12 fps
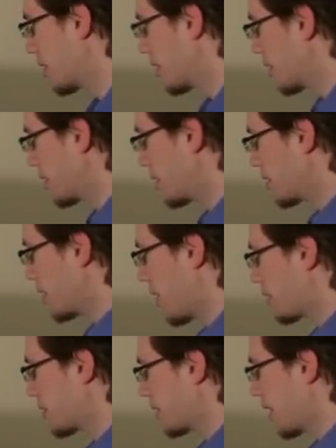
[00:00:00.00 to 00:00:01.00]
All you do
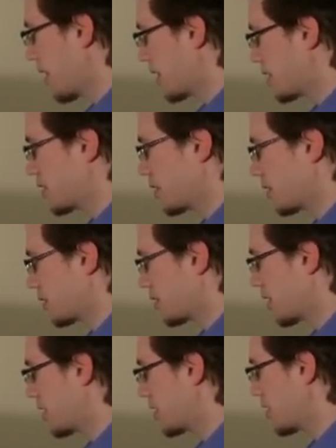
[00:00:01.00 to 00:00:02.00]
after that is you don't
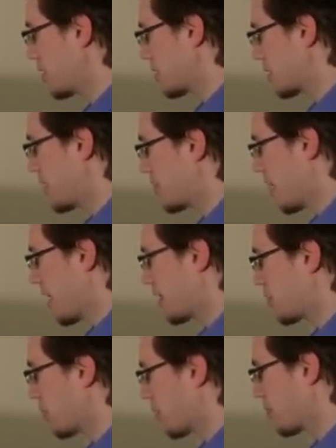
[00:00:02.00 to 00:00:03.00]
change it, you just keep
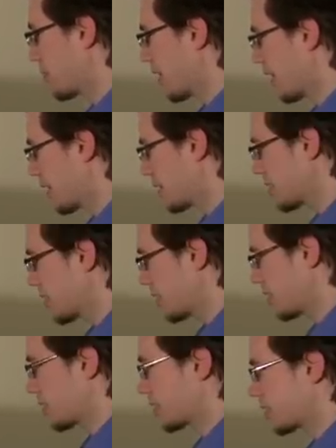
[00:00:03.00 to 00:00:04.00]
adding more flags
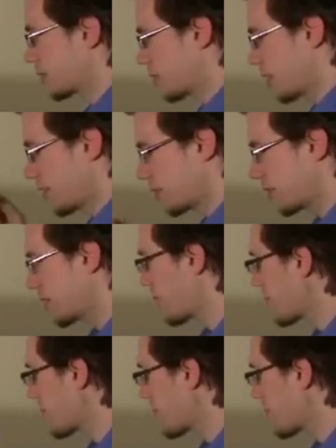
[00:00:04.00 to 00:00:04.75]
on or whatever.